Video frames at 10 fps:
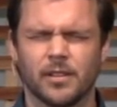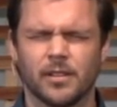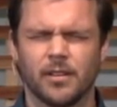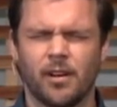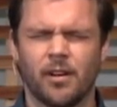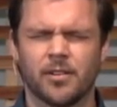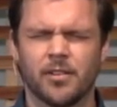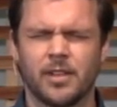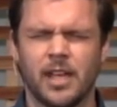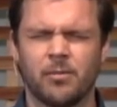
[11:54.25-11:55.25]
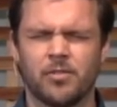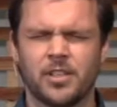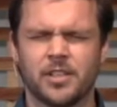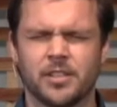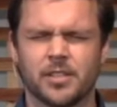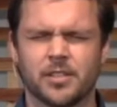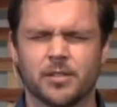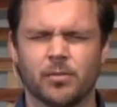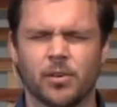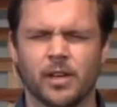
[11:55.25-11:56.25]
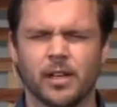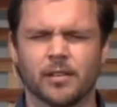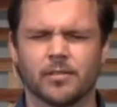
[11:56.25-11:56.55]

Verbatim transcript: honor the name of Jesus this morning.